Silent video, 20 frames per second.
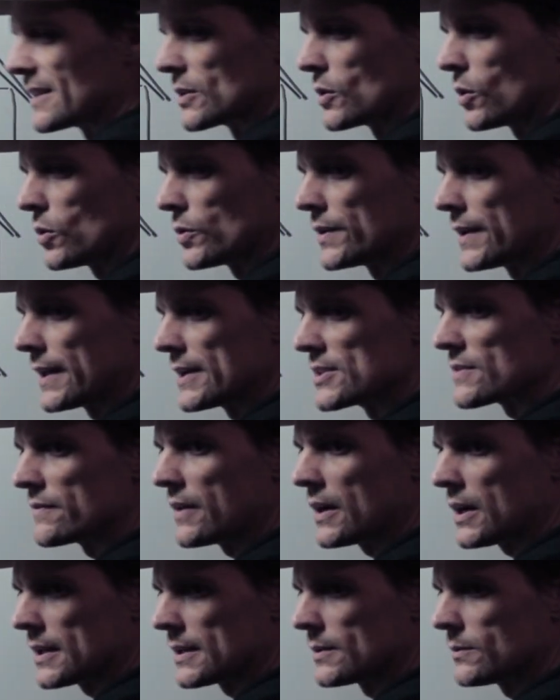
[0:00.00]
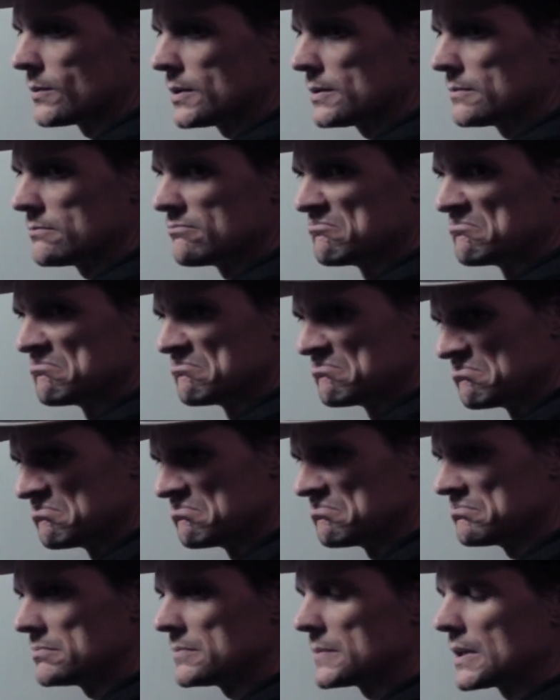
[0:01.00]
the golden age of Hollywood,
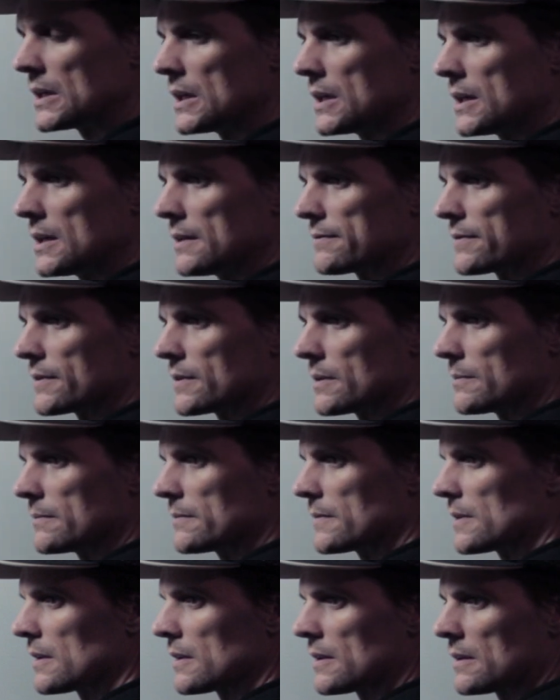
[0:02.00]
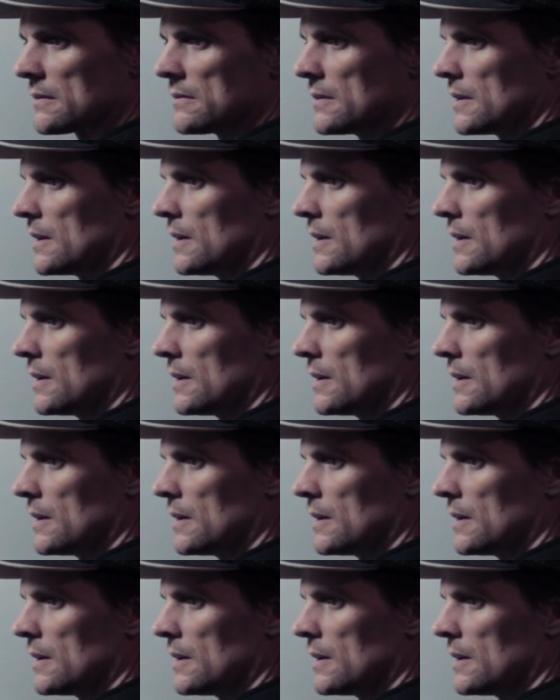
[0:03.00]
from the